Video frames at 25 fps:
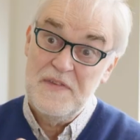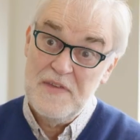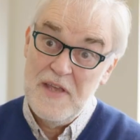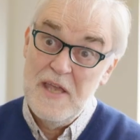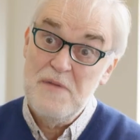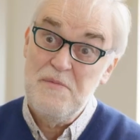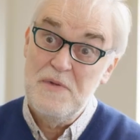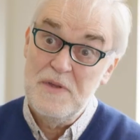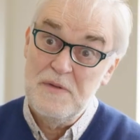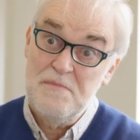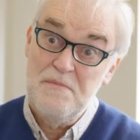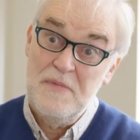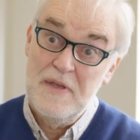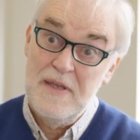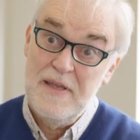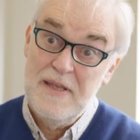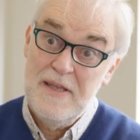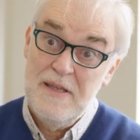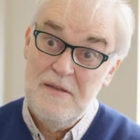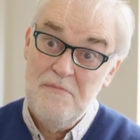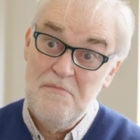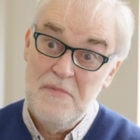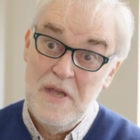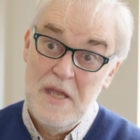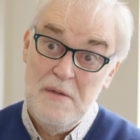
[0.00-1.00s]
the same as
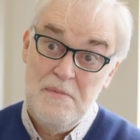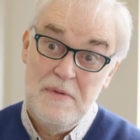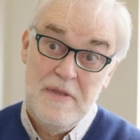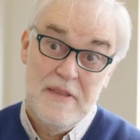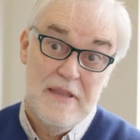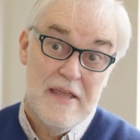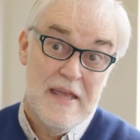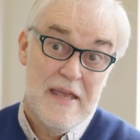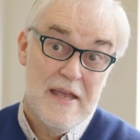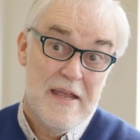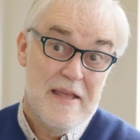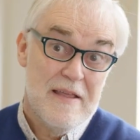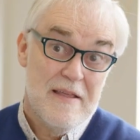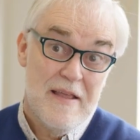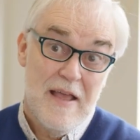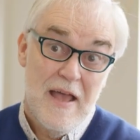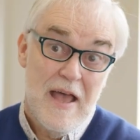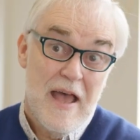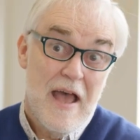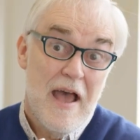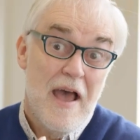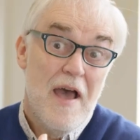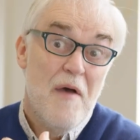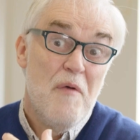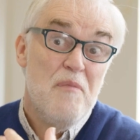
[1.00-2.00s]
me. Maybe they
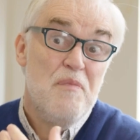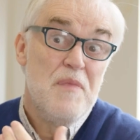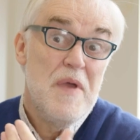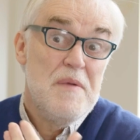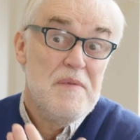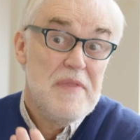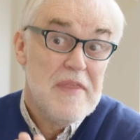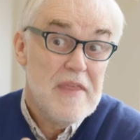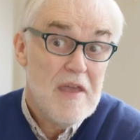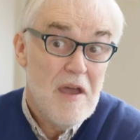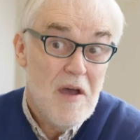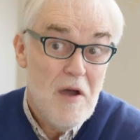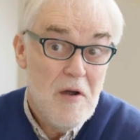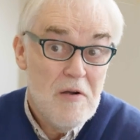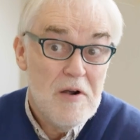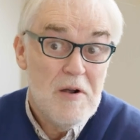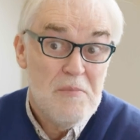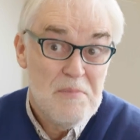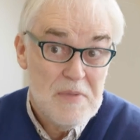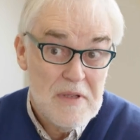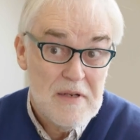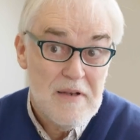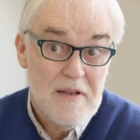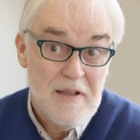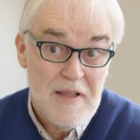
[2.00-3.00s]
are
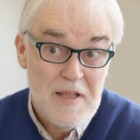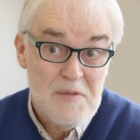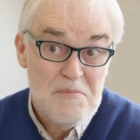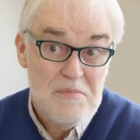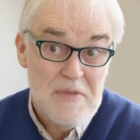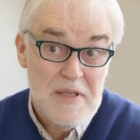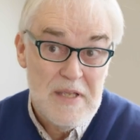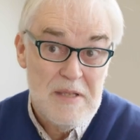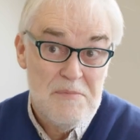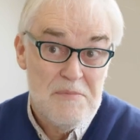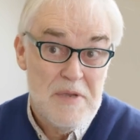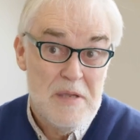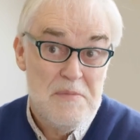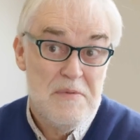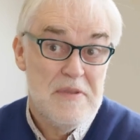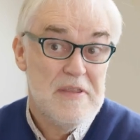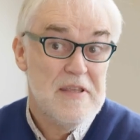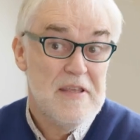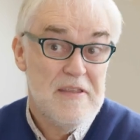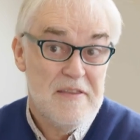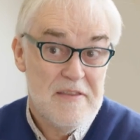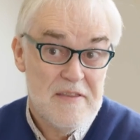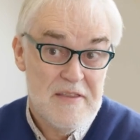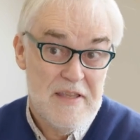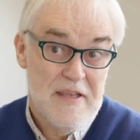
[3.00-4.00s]
a bit like me. Maybe
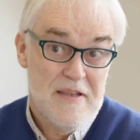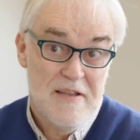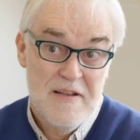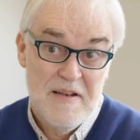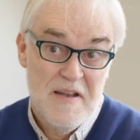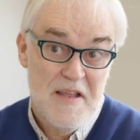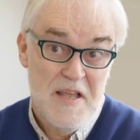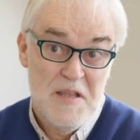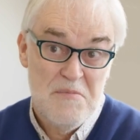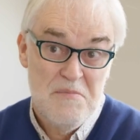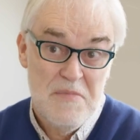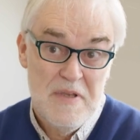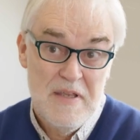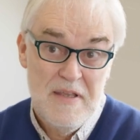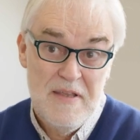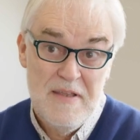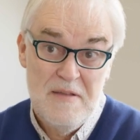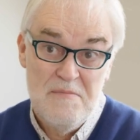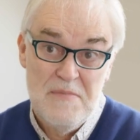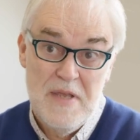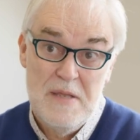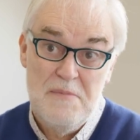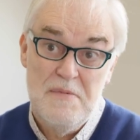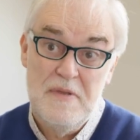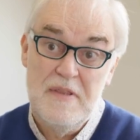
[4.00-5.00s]
they think like me,
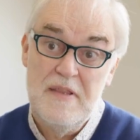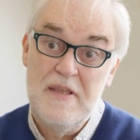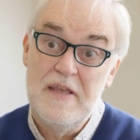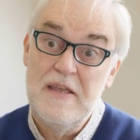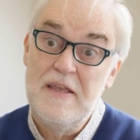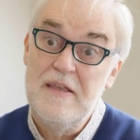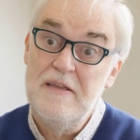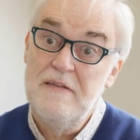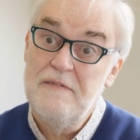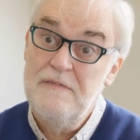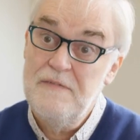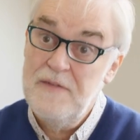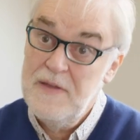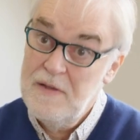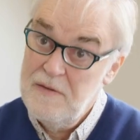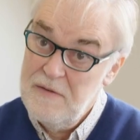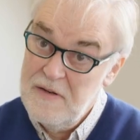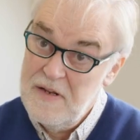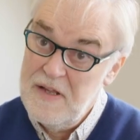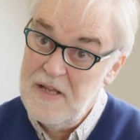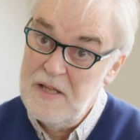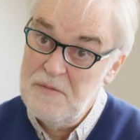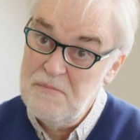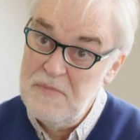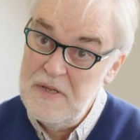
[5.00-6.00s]
and maybe they feel
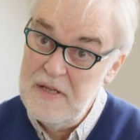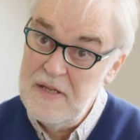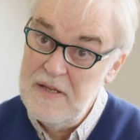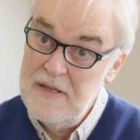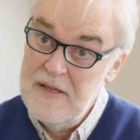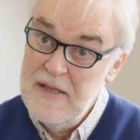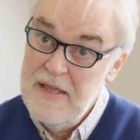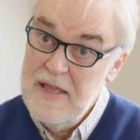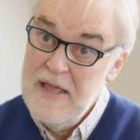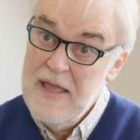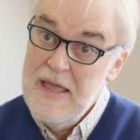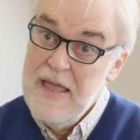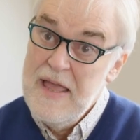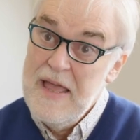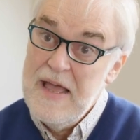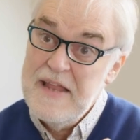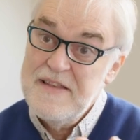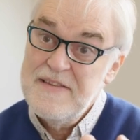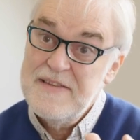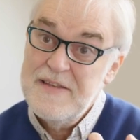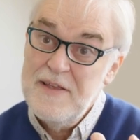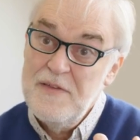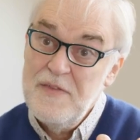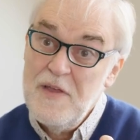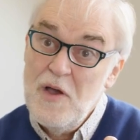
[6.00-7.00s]
like me.
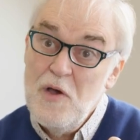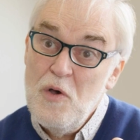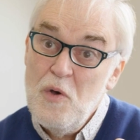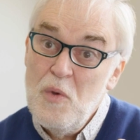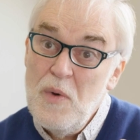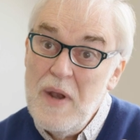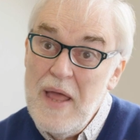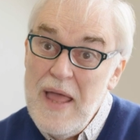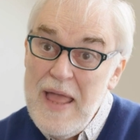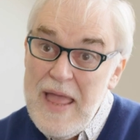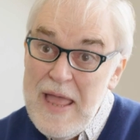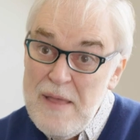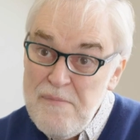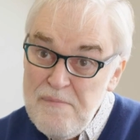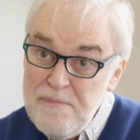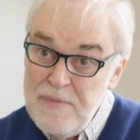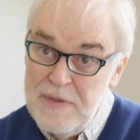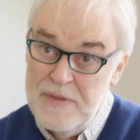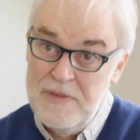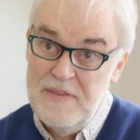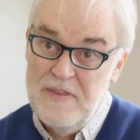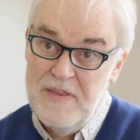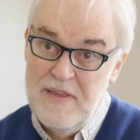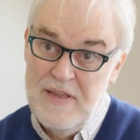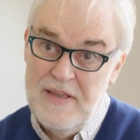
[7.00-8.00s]
And so the whole
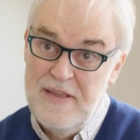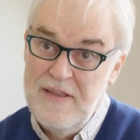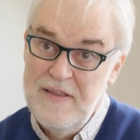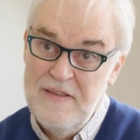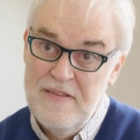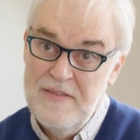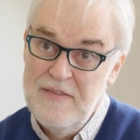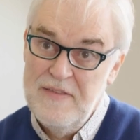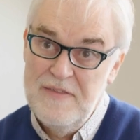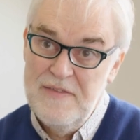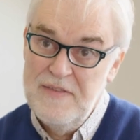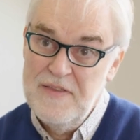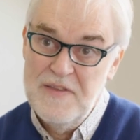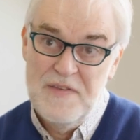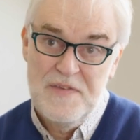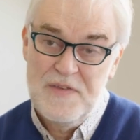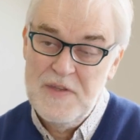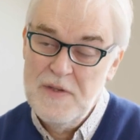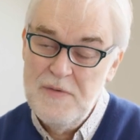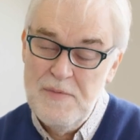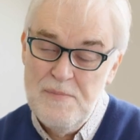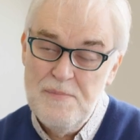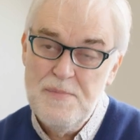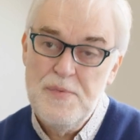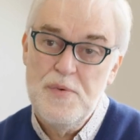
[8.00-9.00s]
empathy that's
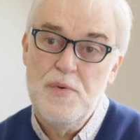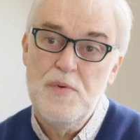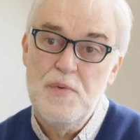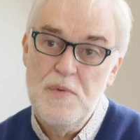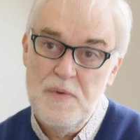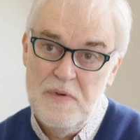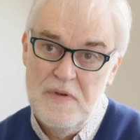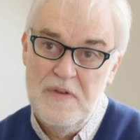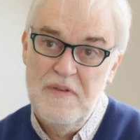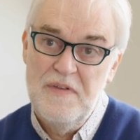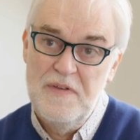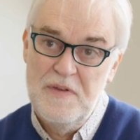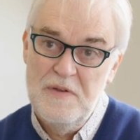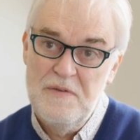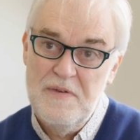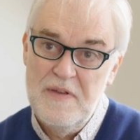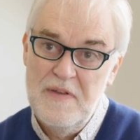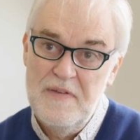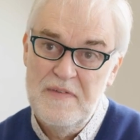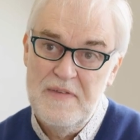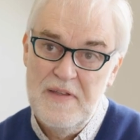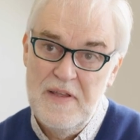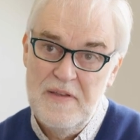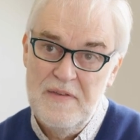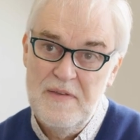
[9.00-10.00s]
so important to
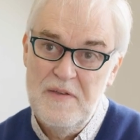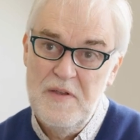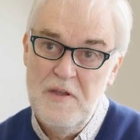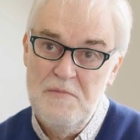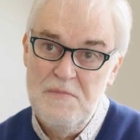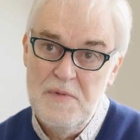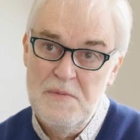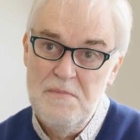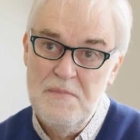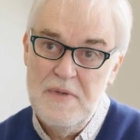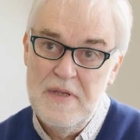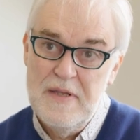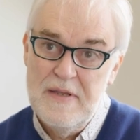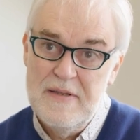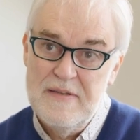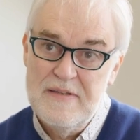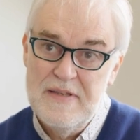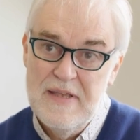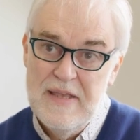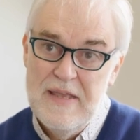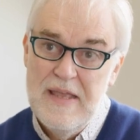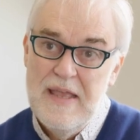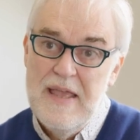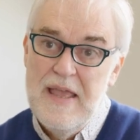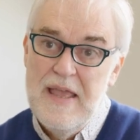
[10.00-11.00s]
us as human beings